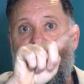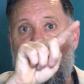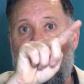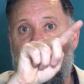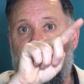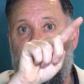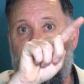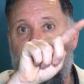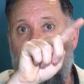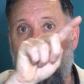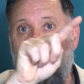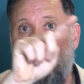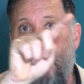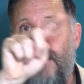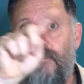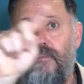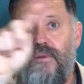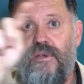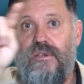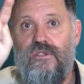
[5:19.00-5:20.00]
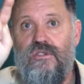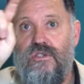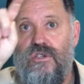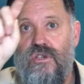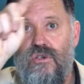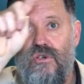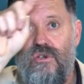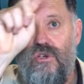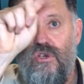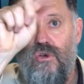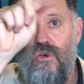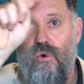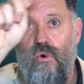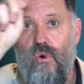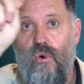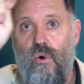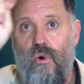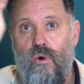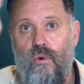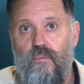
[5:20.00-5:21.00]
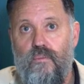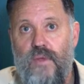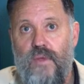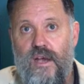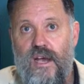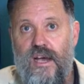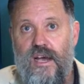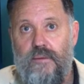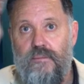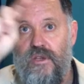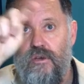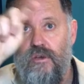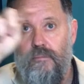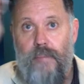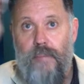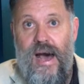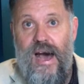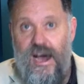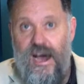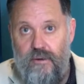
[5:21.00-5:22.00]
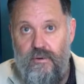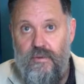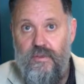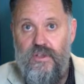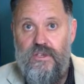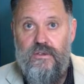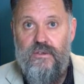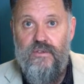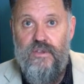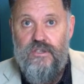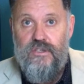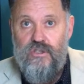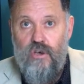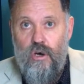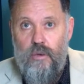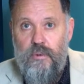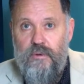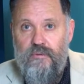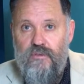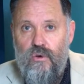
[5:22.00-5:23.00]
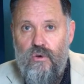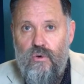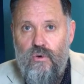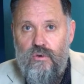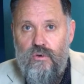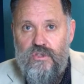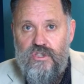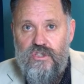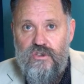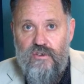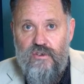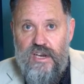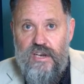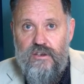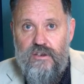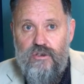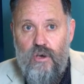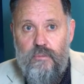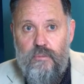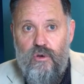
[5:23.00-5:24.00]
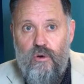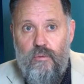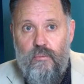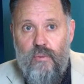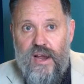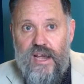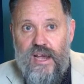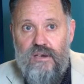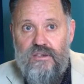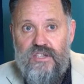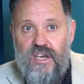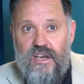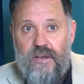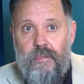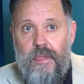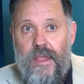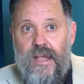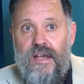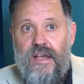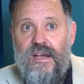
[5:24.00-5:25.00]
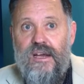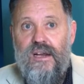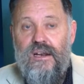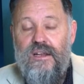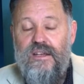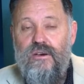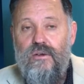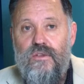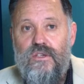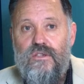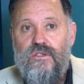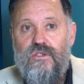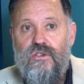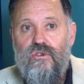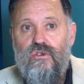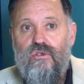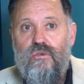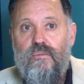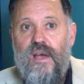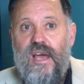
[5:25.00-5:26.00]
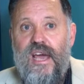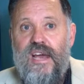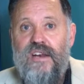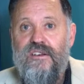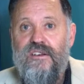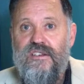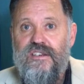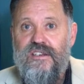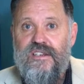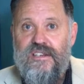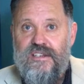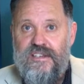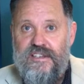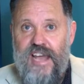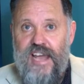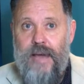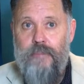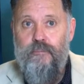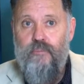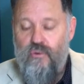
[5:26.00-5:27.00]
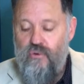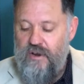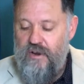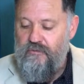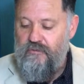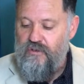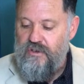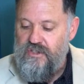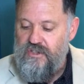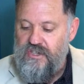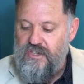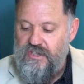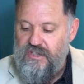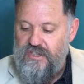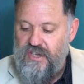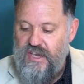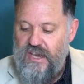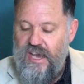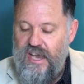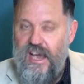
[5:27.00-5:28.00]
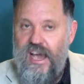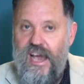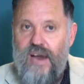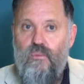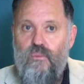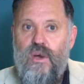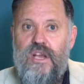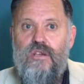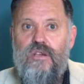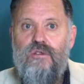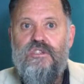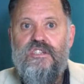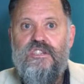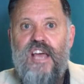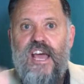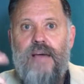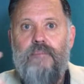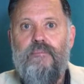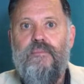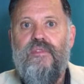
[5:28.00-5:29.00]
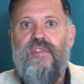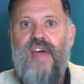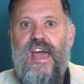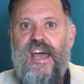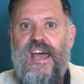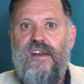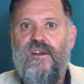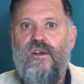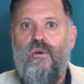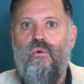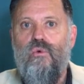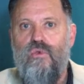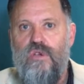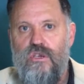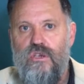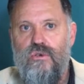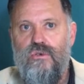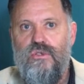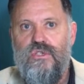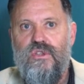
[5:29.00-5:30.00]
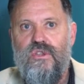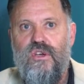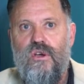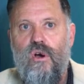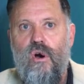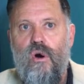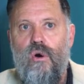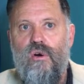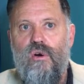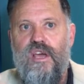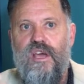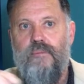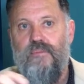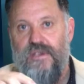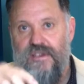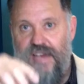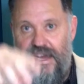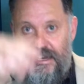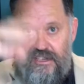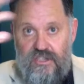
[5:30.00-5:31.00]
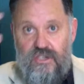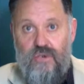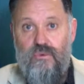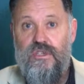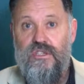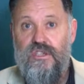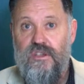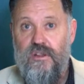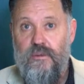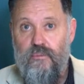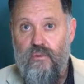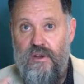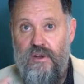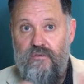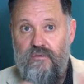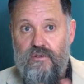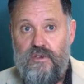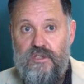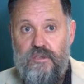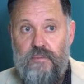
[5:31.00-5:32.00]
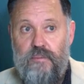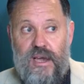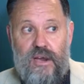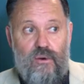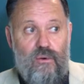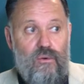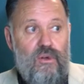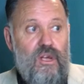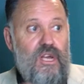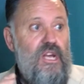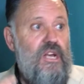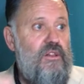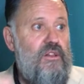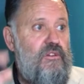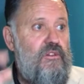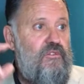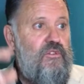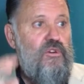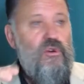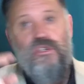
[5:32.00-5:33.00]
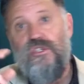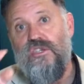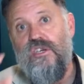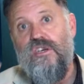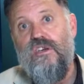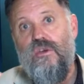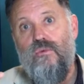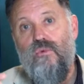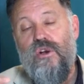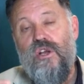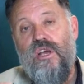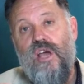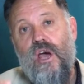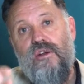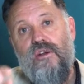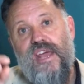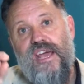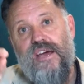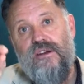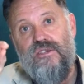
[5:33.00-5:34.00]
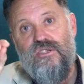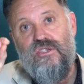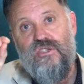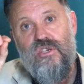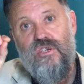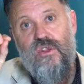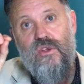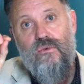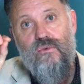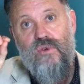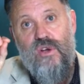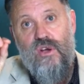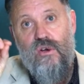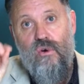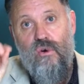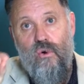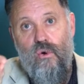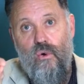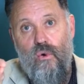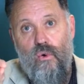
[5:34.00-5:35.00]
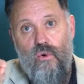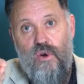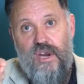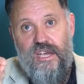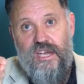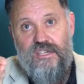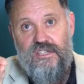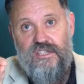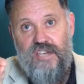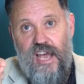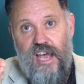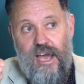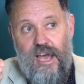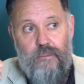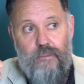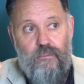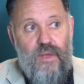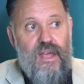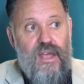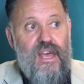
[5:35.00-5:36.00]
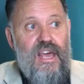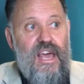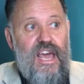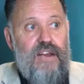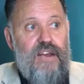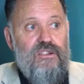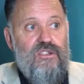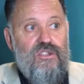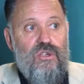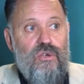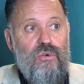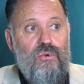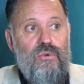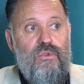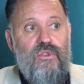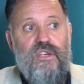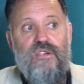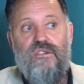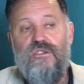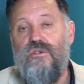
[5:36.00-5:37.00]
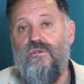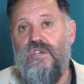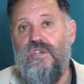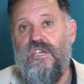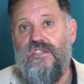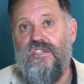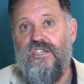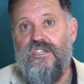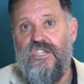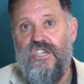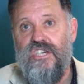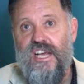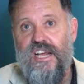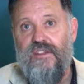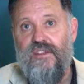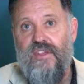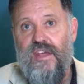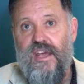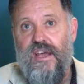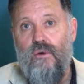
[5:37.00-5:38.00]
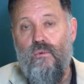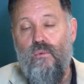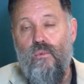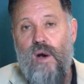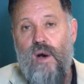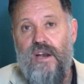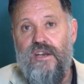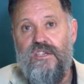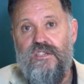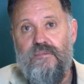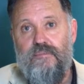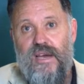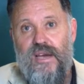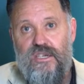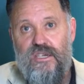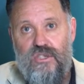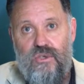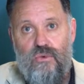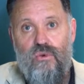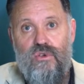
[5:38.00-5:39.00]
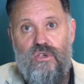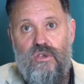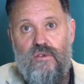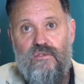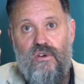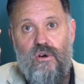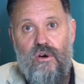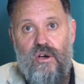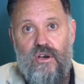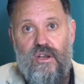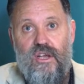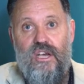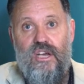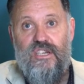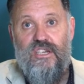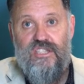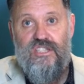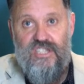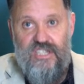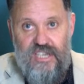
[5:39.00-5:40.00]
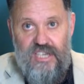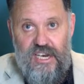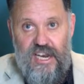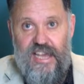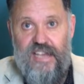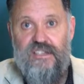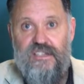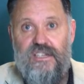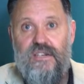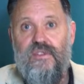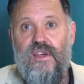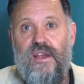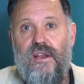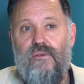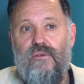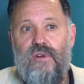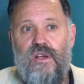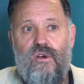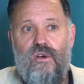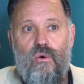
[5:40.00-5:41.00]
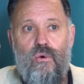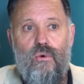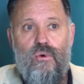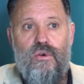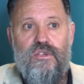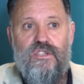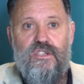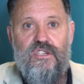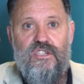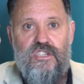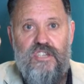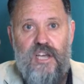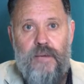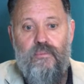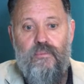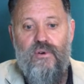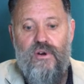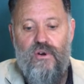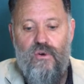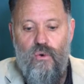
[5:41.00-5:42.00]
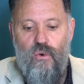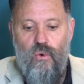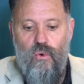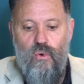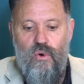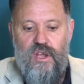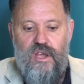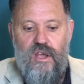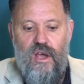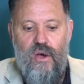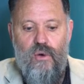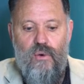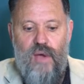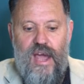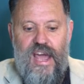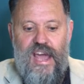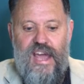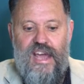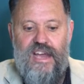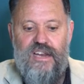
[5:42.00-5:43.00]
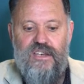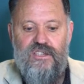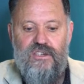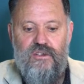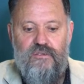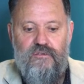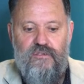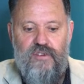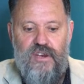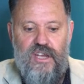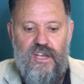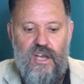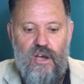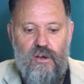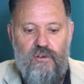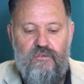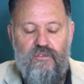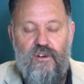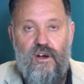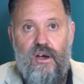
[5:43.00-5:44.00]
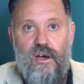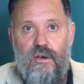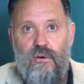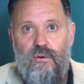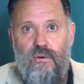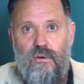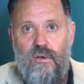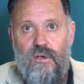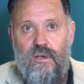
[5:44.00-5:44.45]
Go up into your bar at the top of your screen, top of your browser, click on the Zoom and tap preferences. And when you tap that or use the cog, it takes you into the preference panel. The first thing you want to go down is to the recording tab. And there's two things you need to check there. One is make sure you've got selected that it records a separate audio and video file.